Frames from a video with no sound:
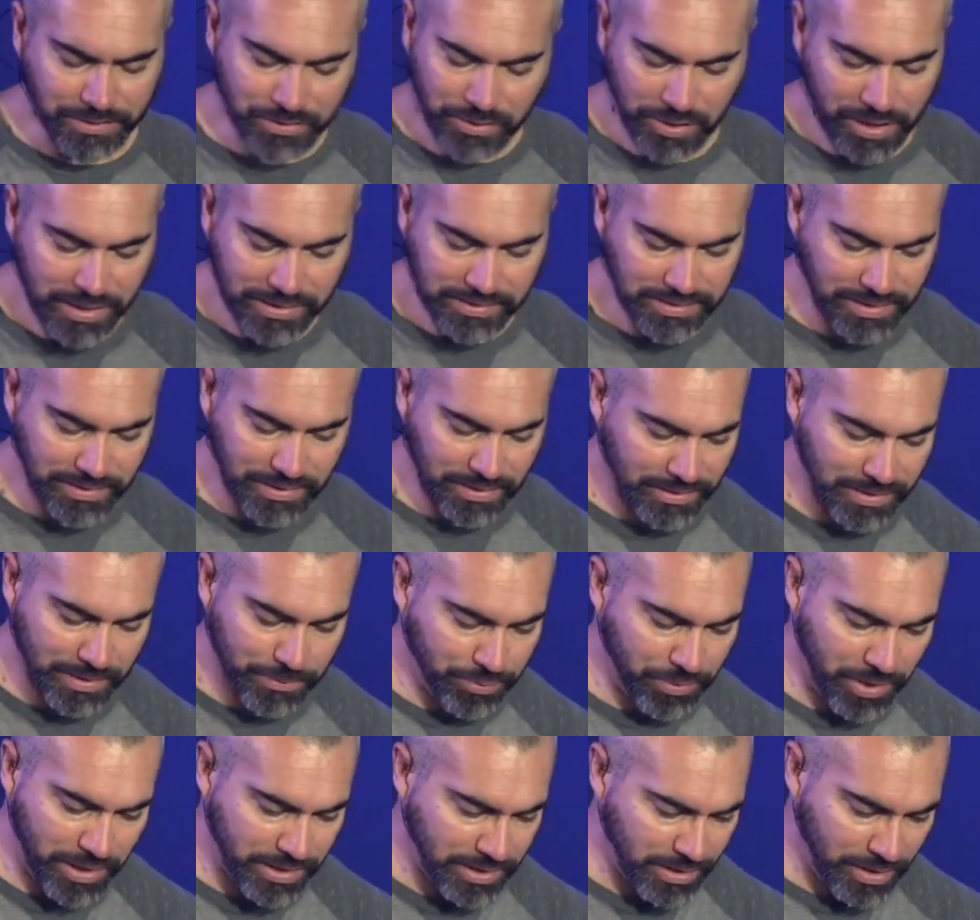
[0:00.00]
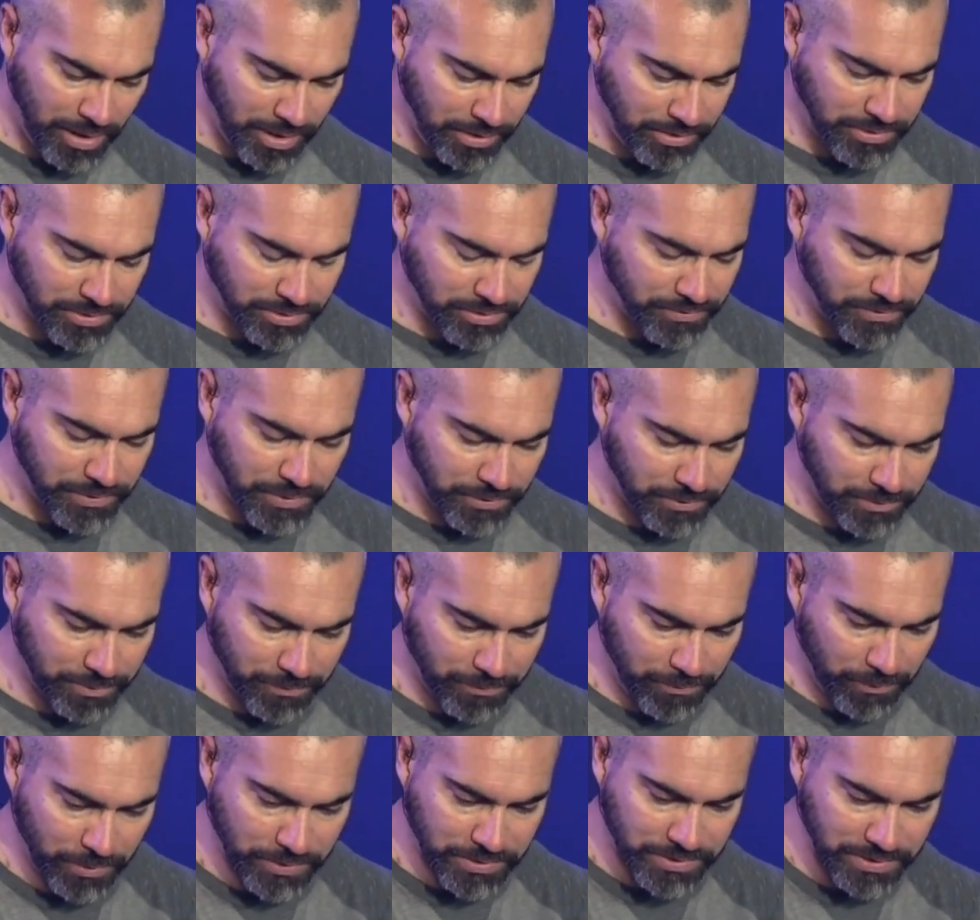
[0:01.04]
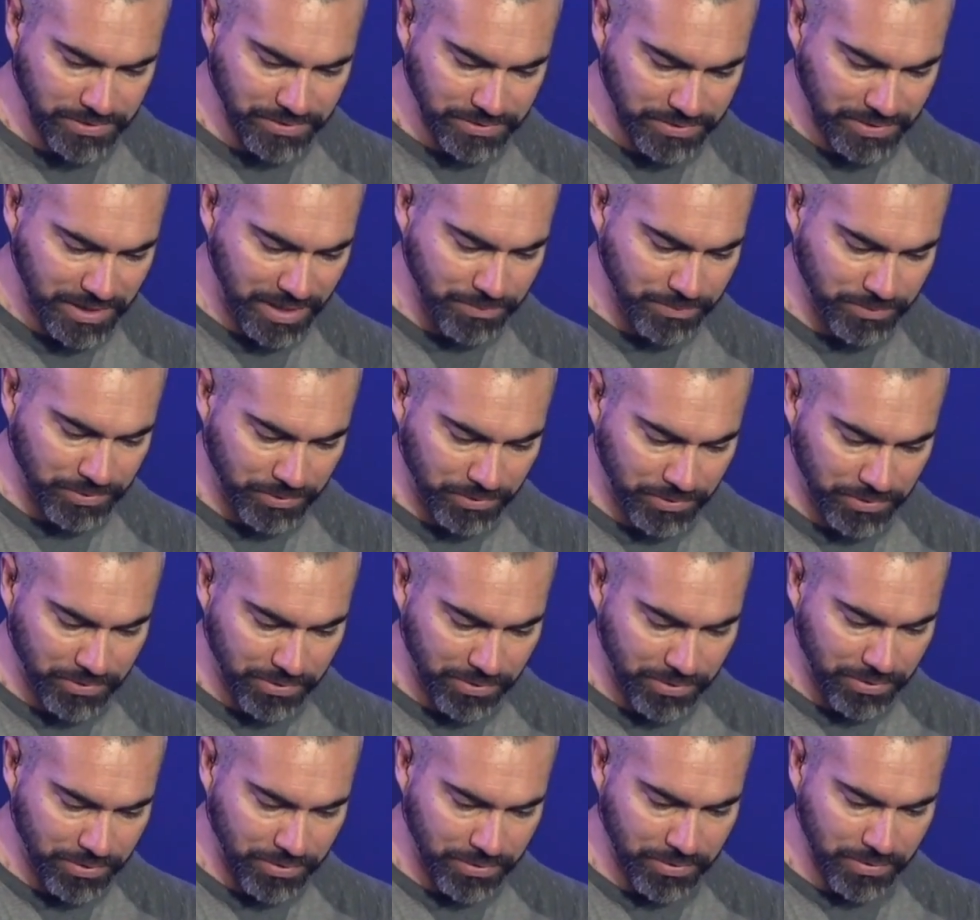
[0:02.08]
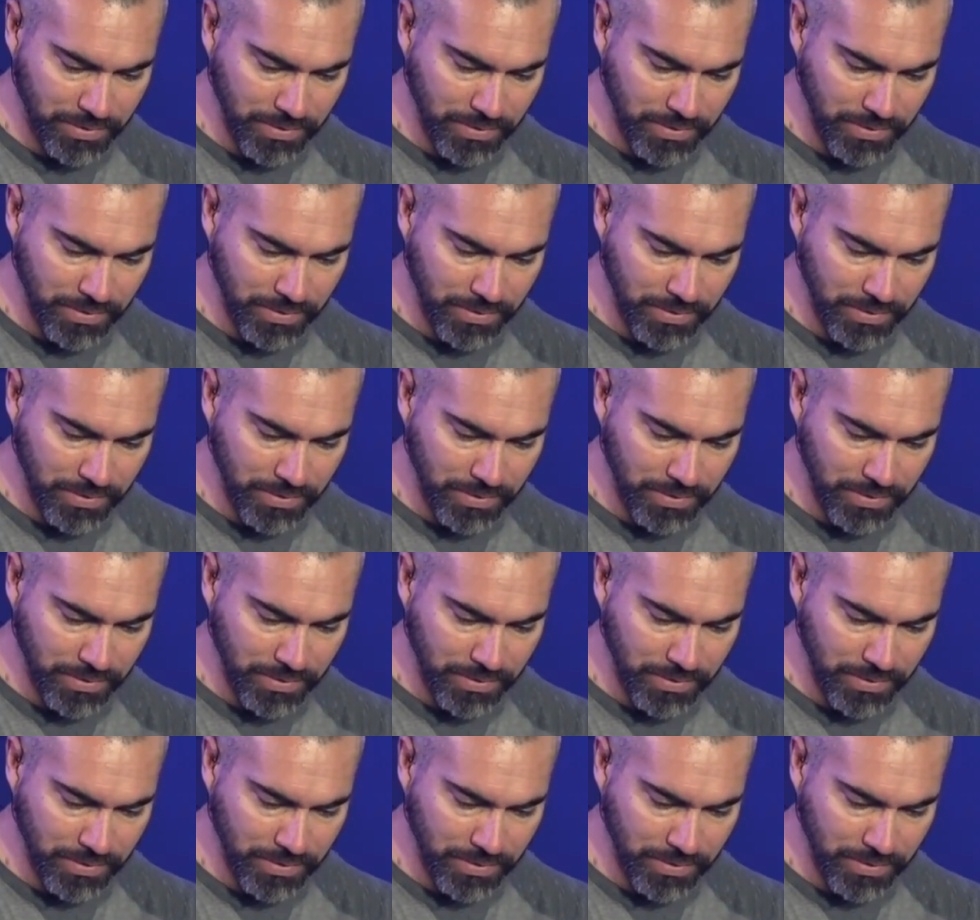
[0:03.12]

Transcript: crazy that they prayed it hundreds of years before Jesus came to earth.